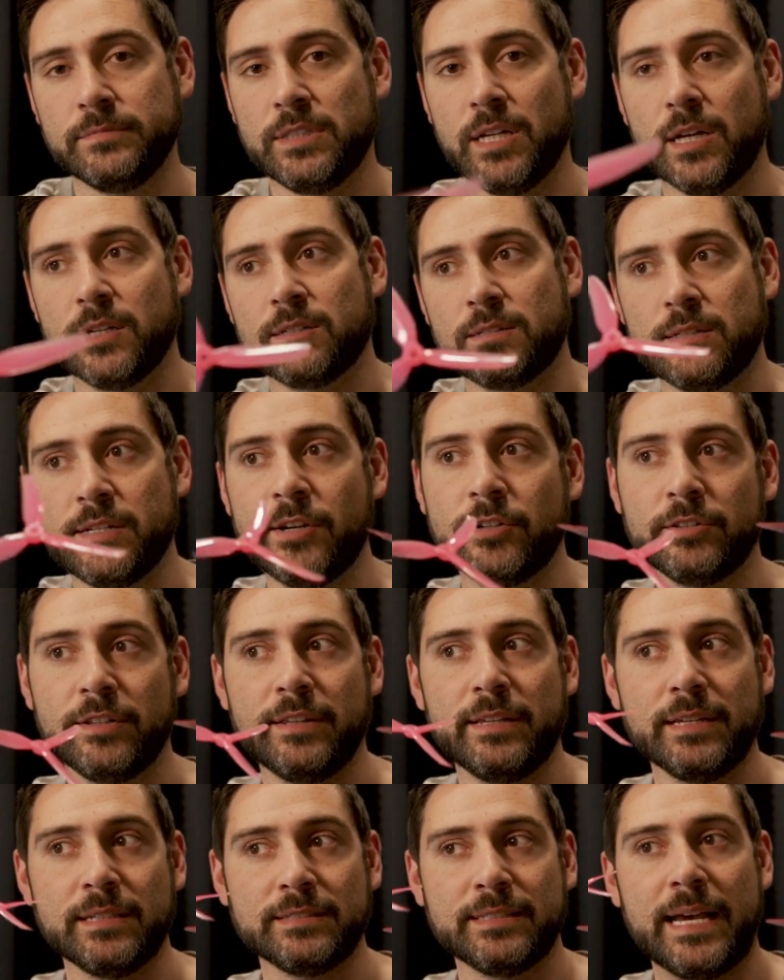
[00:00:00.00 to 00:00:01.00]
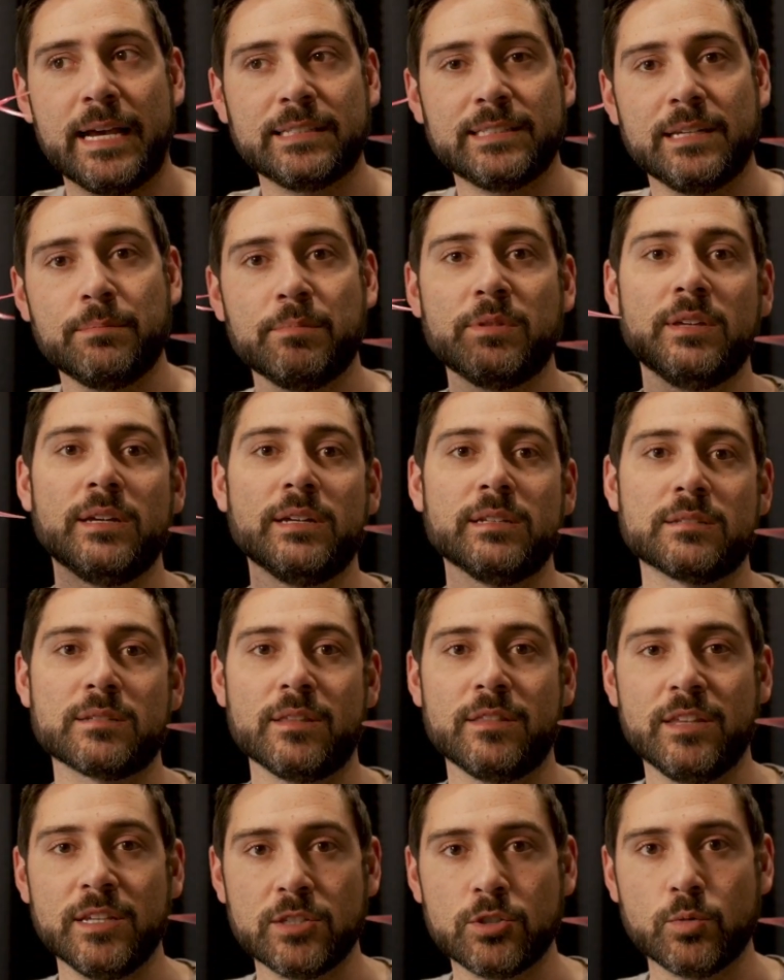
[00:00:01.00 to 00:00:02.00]
does nearly the exact same thing
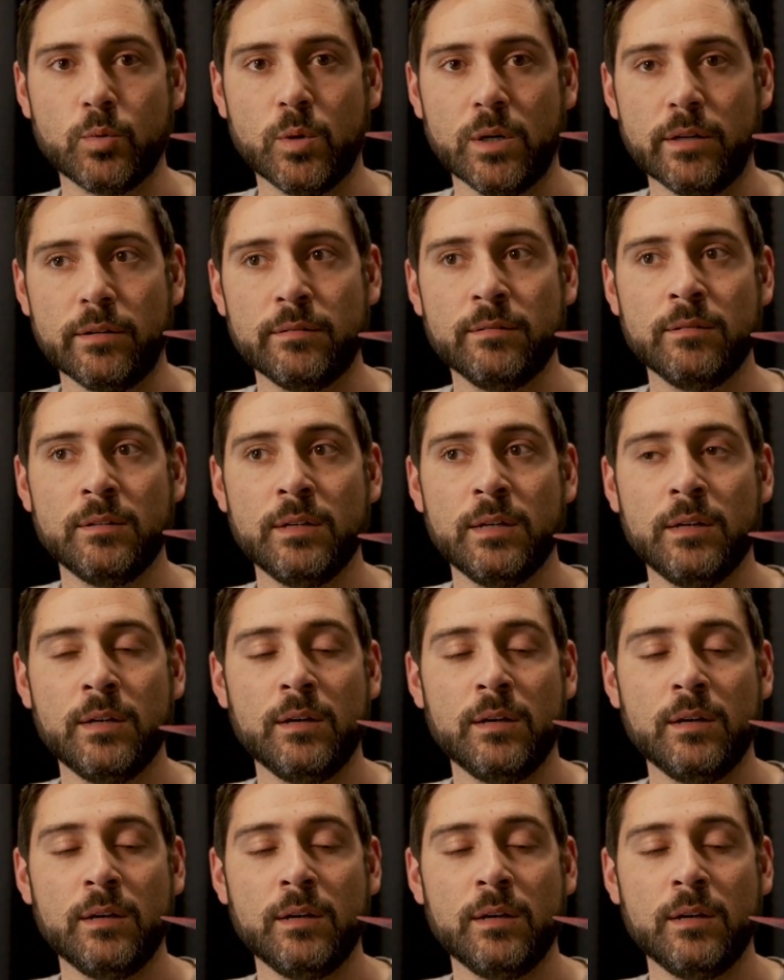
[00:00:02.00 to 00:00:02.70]
as this one,